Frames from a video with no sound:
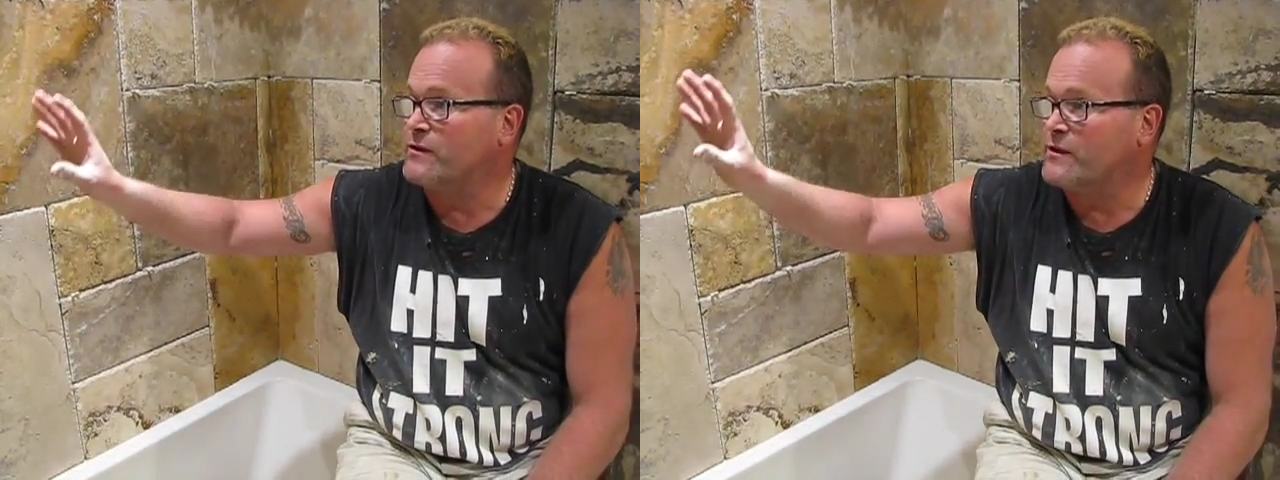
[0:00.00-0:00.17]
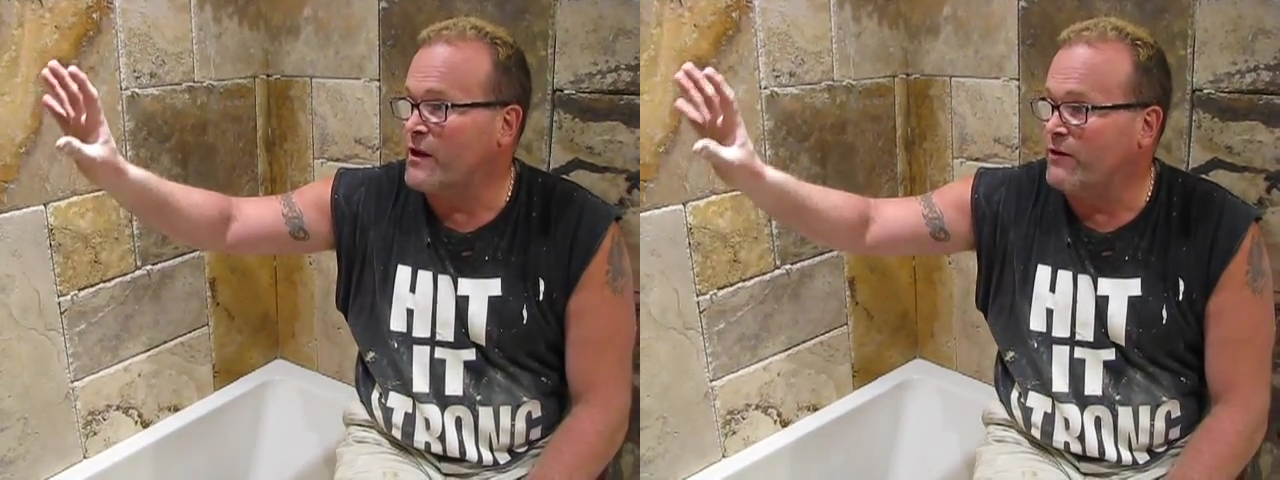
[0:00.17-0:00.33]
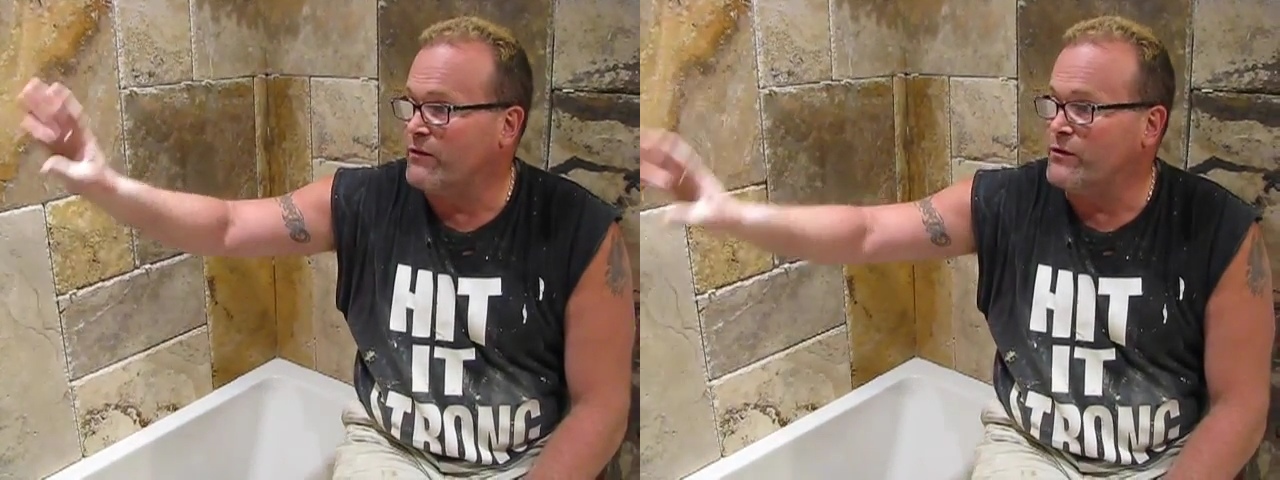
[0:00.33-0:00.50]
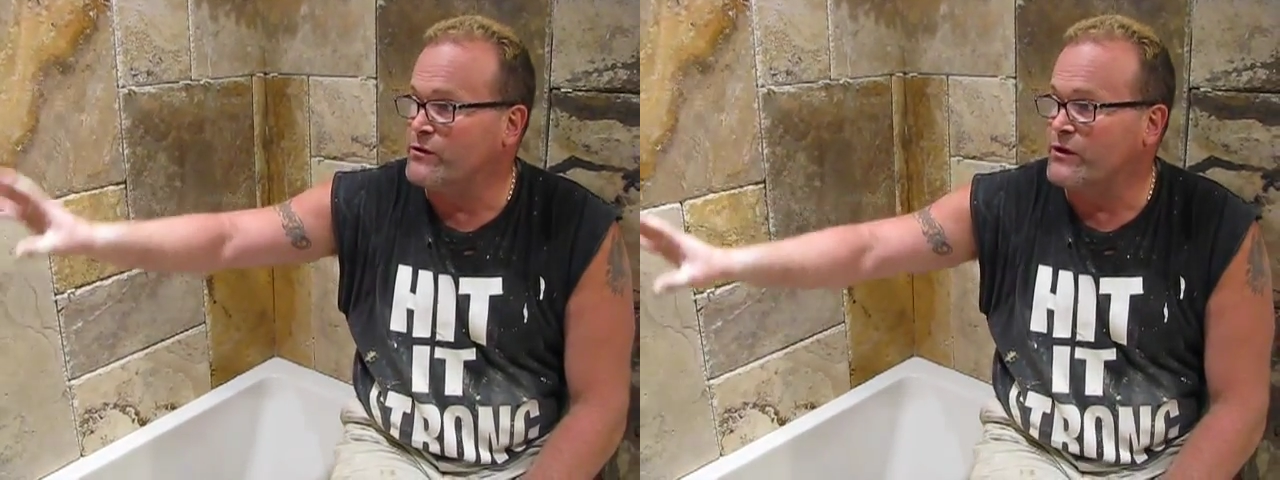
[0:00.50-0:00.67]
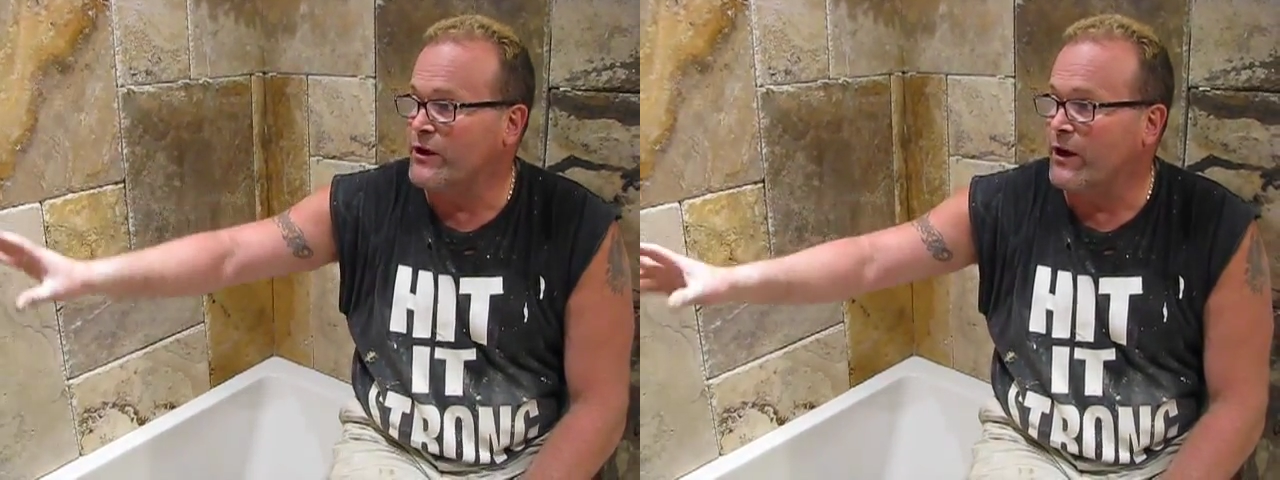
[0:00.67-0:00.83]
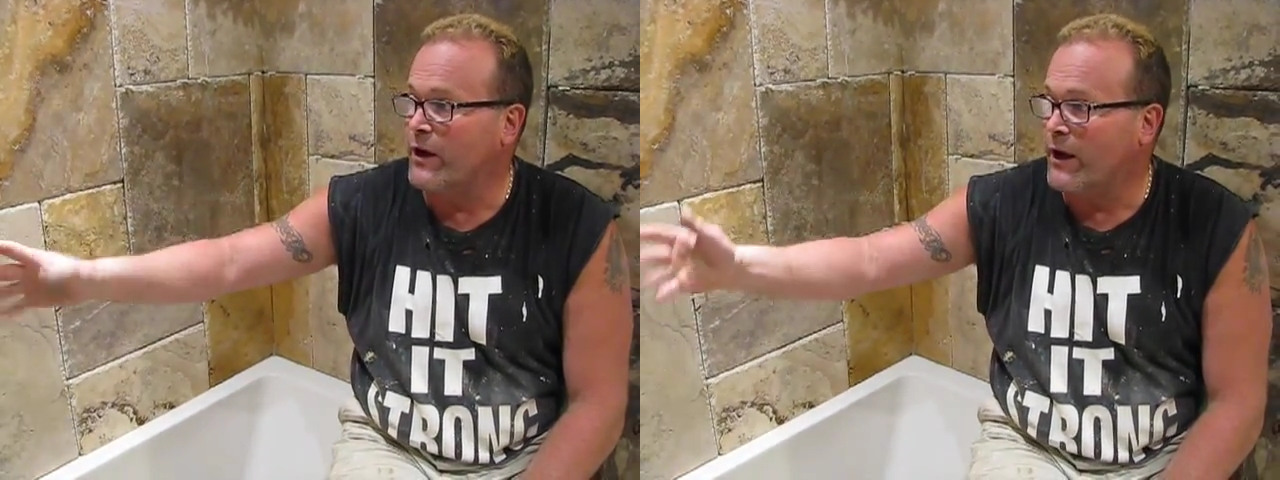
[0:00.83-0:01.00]
instead of
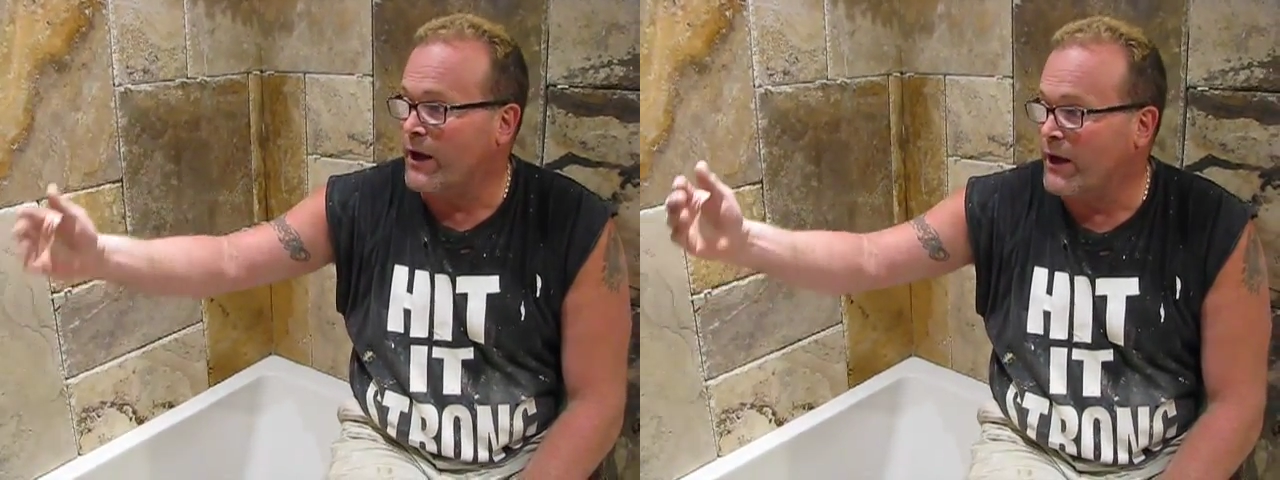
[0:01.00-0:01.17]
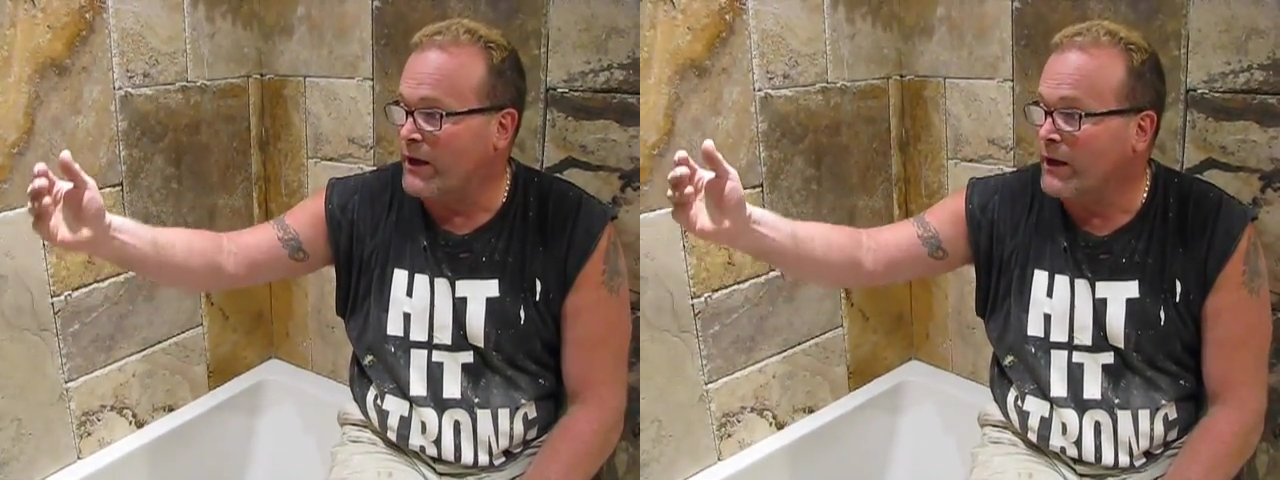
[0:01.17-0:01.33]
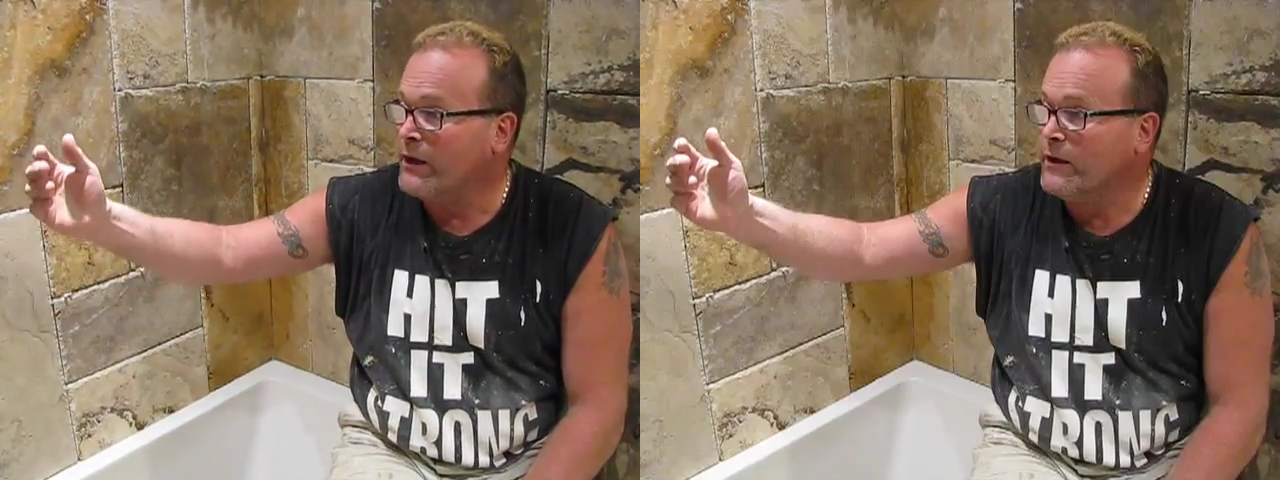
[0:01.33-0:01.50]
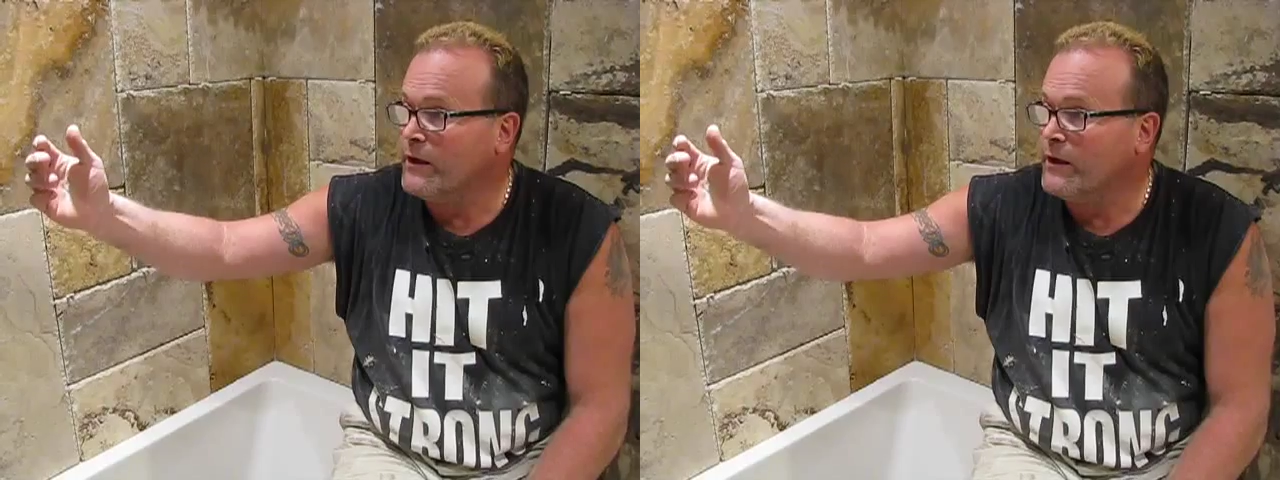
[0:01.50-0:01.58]
using a